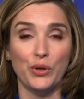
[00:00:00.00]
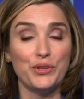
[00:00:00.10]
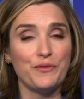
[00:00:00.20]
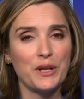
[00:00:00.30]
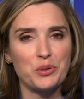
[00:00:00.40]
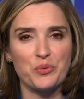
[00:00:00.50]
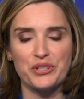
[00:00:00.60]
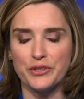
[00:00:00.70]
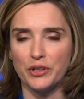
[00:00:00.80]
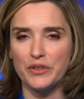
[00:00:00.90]
Well, the Federal
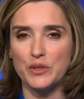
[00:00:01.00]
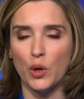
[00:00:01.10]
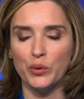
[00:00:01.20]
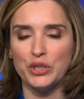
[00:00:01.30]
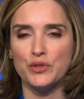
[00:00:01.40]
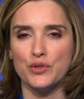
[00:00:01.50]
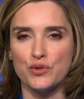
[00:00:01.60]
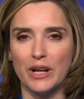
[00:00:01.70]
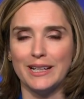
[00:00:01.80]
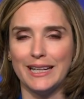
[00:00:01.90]
Reserve is going to
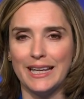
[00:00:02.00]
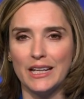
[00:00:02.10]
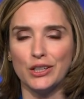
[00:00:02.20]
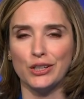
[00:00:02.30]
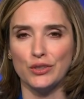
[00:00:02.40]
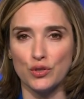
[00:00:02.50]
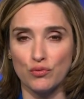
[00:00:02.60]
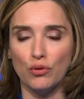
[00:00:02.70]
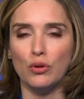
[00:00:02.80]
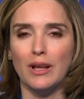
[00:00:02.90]
try to get
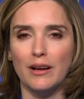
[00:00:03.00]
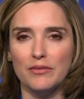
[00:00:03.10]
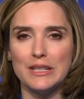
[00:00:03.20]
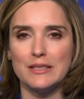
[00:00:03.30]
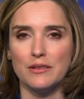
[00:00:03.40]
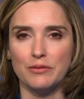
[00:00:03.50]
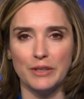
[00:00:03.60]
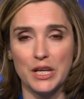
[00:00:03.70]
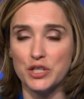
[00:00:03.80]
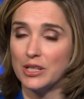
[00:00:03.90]
control of this
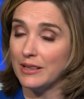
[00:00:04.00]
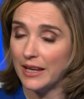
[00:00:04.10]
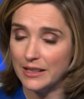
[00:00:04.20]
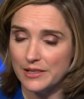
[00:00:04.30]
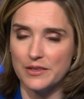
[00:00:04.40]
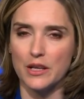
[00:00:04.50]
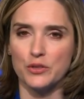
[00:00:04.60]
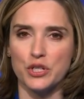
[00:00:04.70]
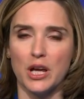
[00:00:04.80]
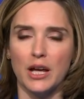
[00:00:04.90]
inflation. That is
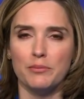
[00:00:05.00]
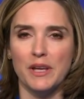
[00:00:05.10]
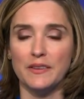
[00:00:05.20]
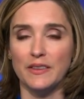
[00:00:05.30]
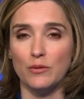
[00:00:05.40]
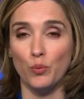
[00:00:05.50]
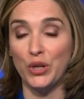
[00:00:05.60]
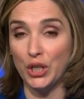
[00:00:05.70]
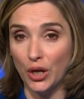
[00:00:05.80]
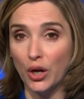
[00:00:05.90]
their job. And
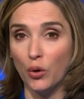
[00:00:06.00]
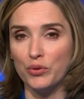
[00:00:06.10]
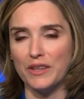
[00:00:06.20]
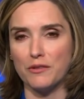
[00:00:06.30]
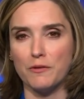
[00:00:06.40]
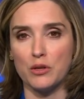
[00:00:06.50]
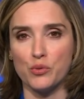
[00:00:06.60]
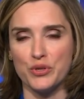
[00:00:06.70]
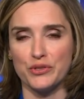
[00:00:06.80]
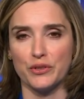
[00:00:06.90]
we know that the
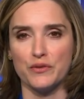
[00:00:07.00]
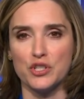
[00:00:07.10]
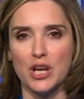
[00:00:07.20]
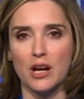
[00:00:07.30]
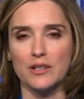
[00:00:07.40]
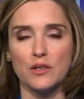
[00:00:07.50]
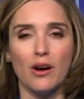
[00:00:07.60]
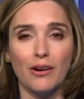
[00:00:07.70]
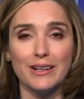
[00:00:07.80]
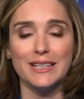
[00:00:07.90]
Federal Reserve chair has
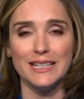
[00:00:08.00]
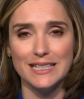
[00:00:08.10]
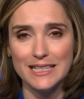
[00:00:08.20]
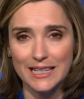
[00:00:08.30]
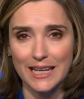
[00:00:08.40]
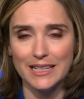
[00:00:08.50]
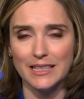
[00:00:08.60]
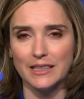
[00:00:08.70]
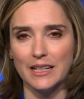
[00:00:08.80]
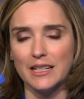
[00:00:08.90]
already
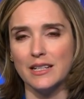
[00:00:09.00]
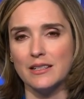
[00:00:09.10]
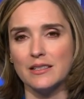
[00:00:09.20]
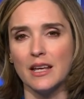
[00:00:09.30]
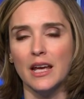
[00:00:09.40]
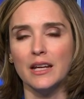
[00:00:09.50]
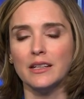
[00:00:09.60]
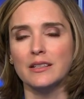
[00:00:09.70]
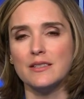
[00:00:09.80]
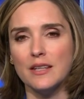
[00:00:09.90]
indicated that he is
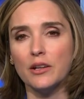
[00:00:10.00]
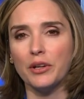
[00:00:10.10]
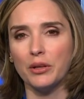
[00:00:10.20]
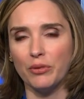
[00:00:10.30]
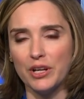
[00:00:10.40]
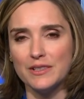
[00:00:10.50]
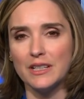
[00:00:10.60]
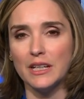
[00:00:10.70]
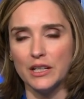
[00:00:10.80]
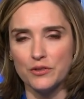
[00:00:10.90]
considering
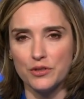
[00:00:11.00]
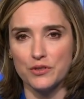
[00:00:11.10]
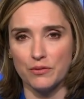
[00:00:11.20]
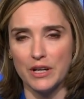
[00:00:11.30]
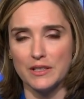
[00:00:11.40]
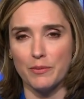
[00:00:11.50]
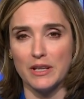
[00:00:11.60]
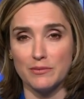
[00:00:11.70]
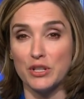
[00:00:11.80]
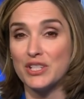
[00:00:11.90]
raising interest rates
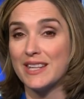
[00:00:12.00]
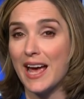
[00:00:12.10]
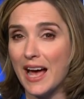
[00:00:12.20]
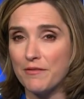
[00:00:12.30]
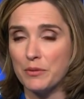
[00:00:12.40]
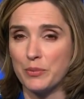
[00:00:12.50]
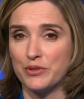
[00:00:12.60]
by as much as half a